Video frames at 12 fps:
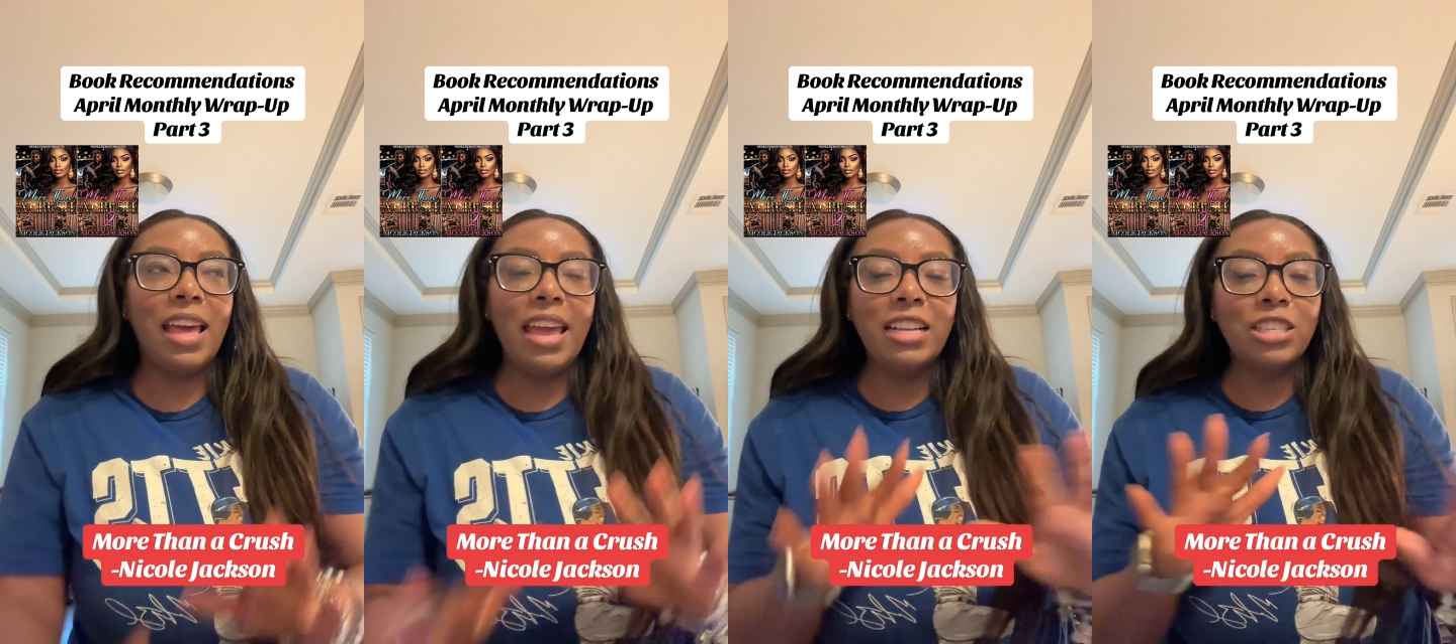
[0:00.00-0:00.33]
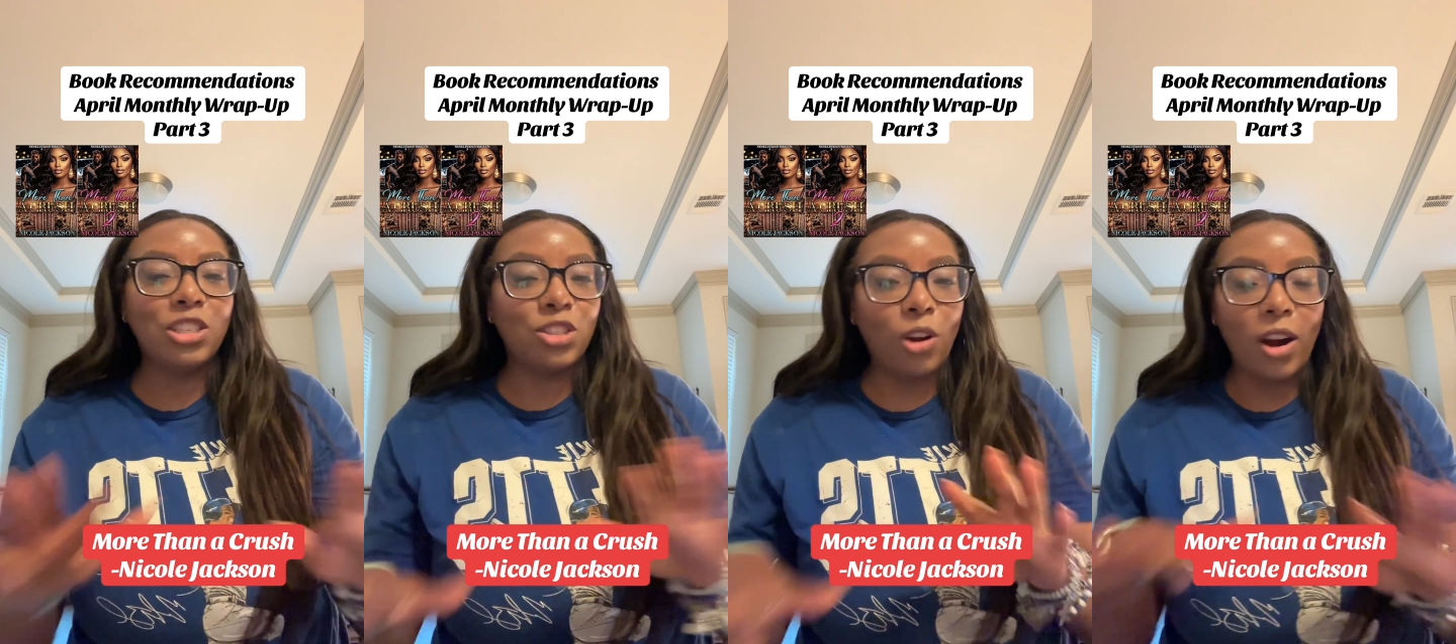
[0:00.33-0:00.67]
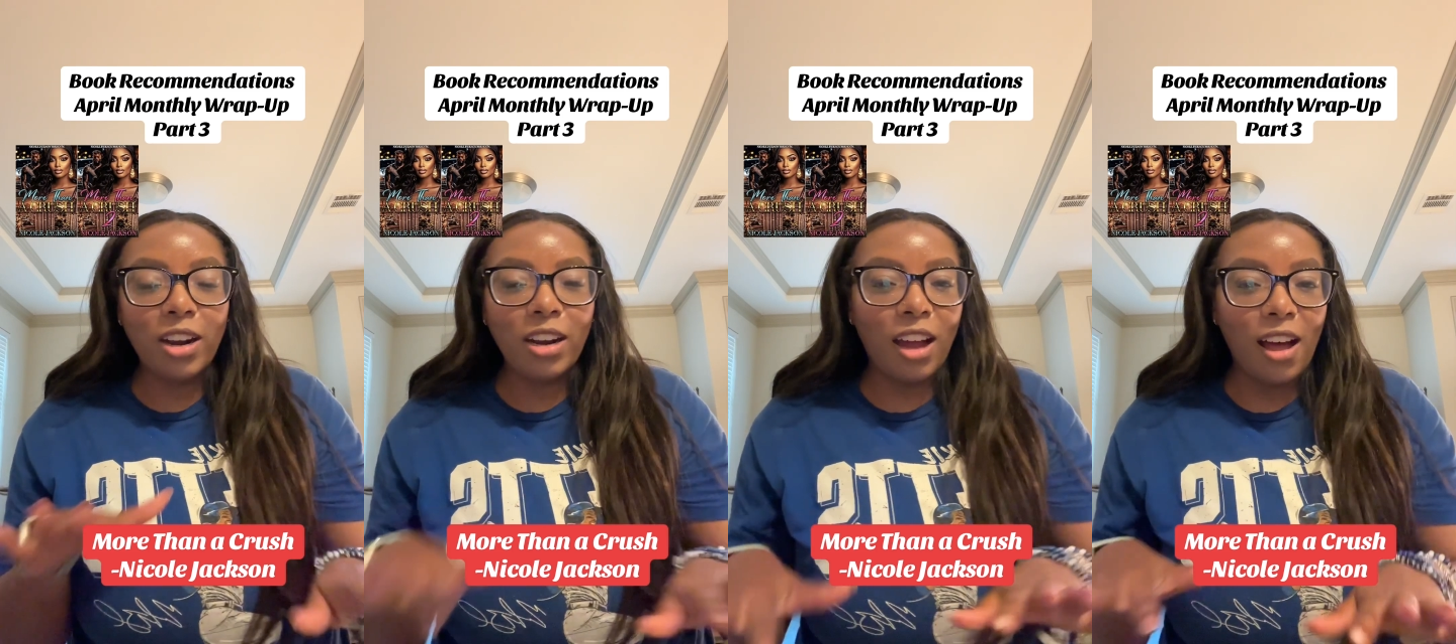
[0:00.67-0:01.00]
it
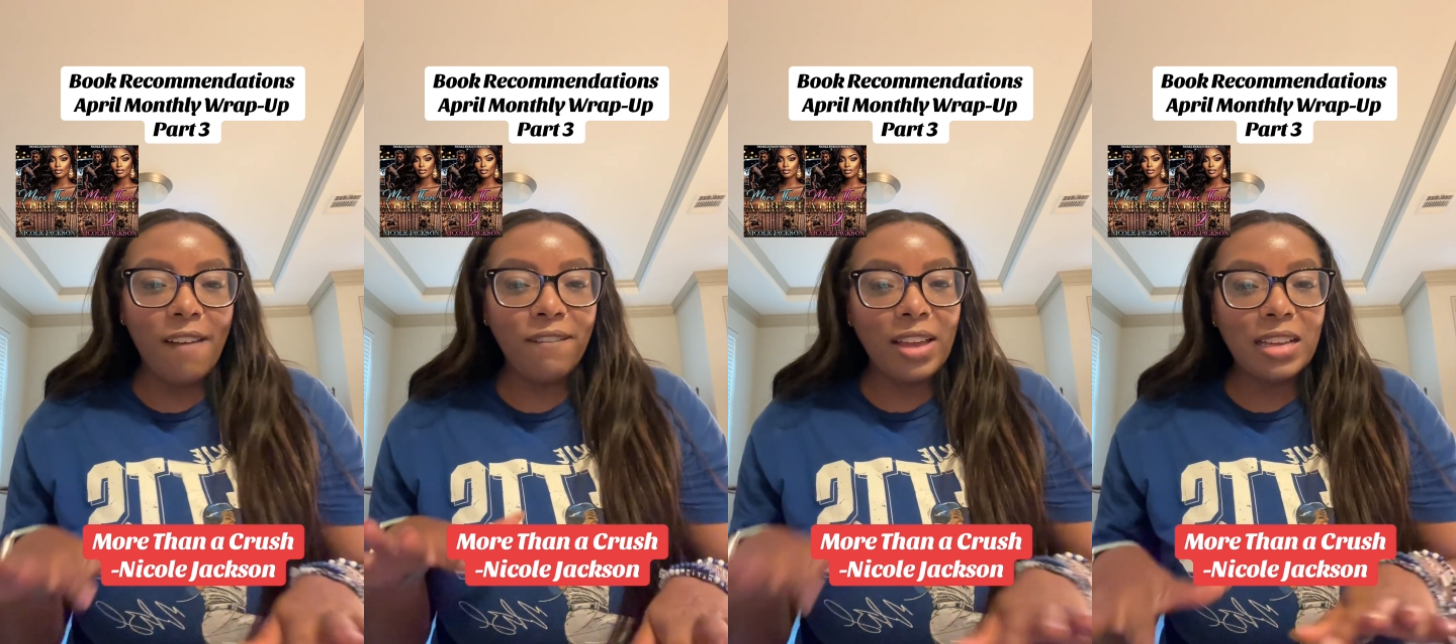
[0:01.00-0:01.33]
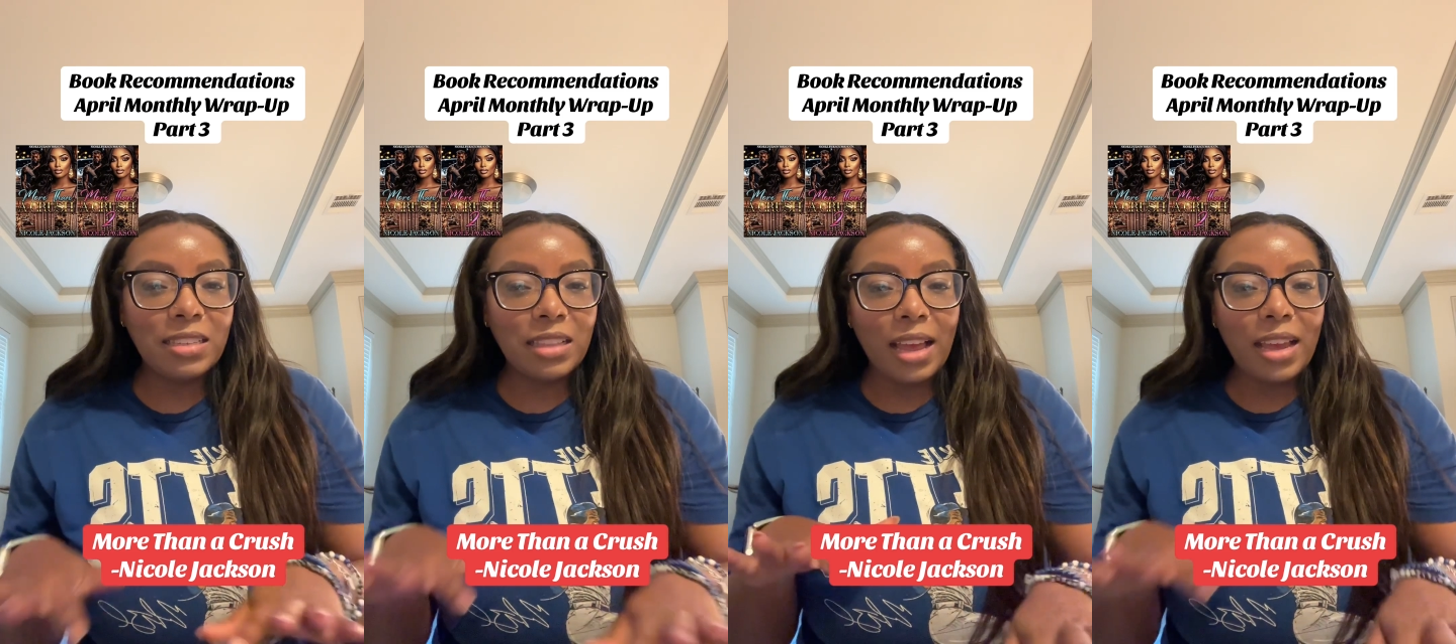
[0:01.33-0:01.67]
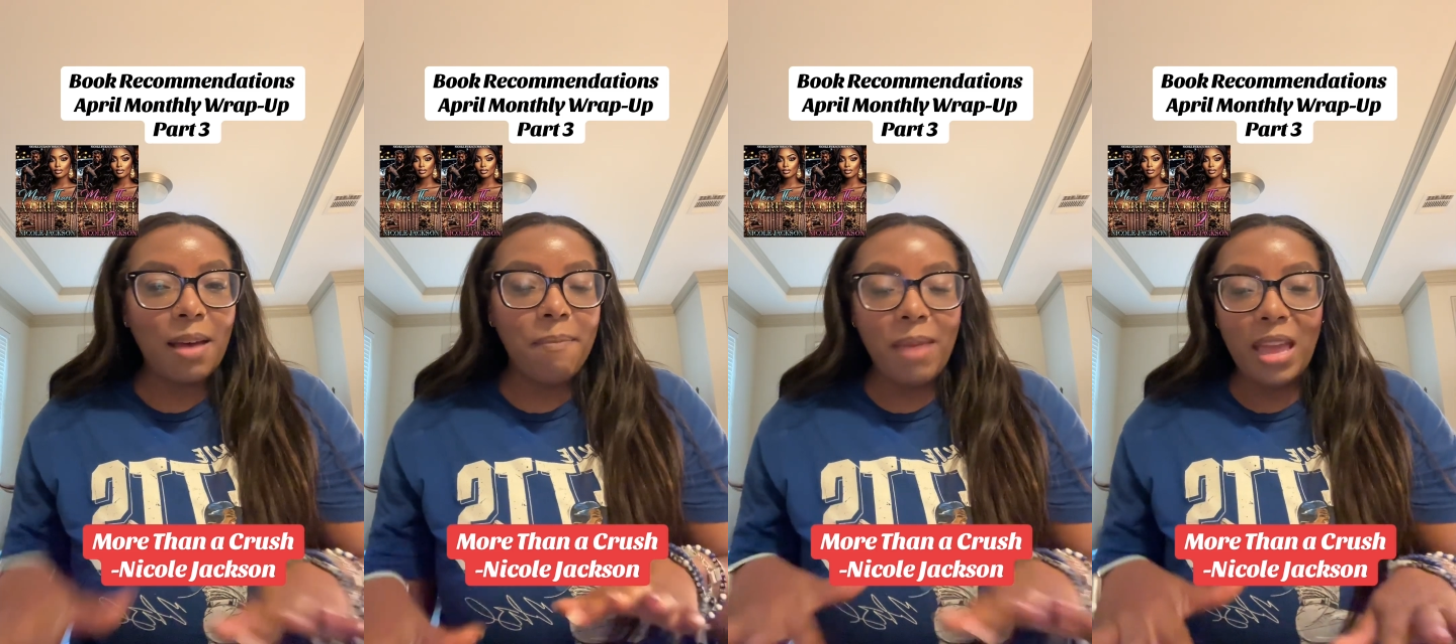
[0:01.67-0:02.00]
started off as like
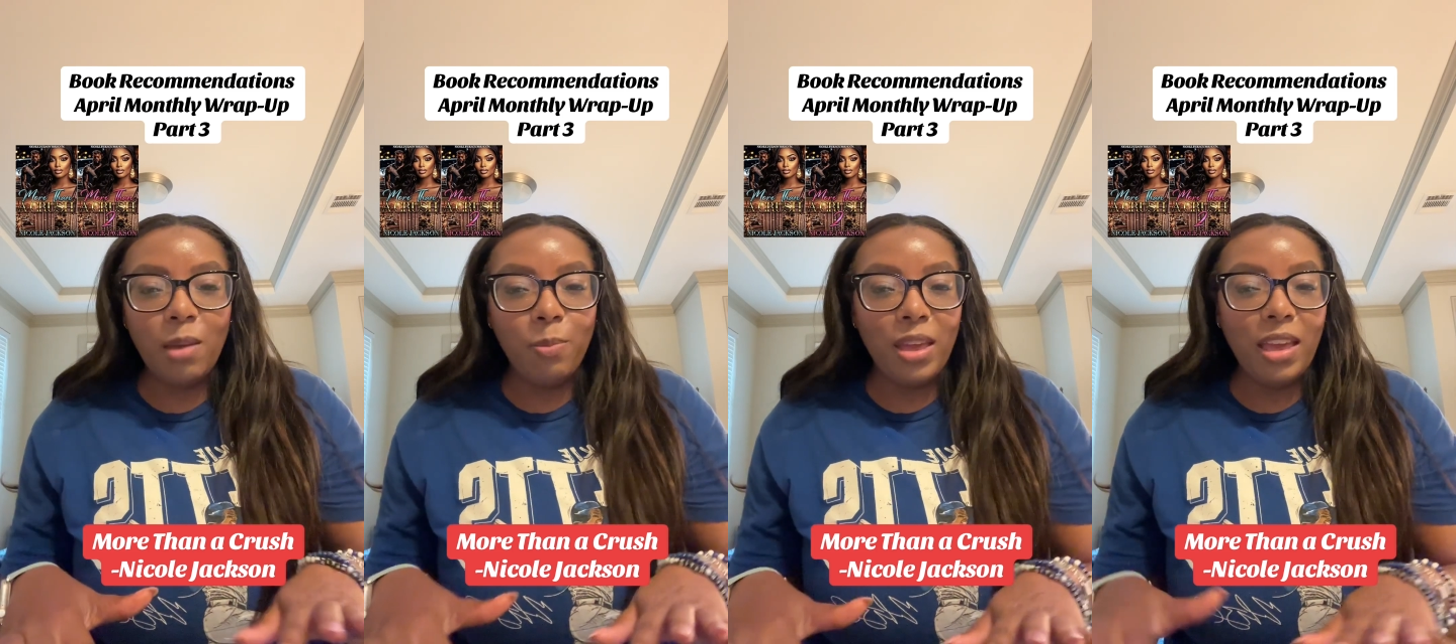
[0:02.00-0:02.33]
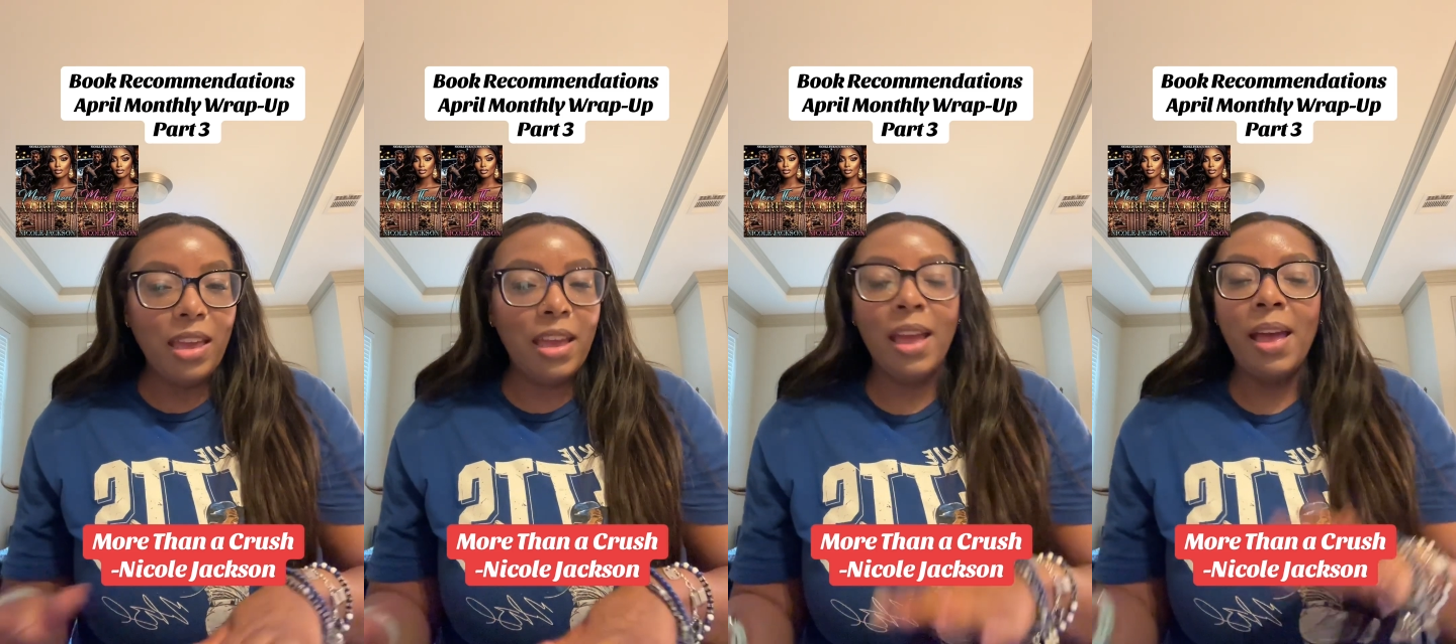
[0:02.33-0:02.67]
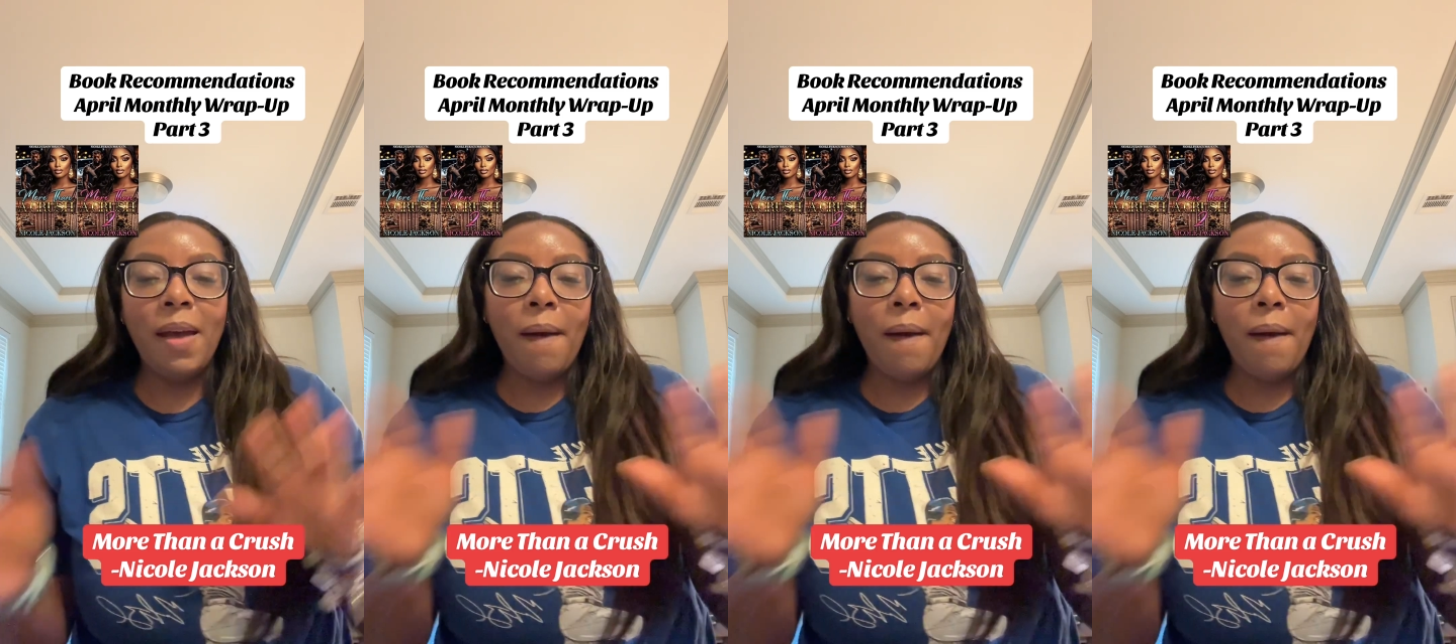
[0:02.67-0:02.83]
a maybe,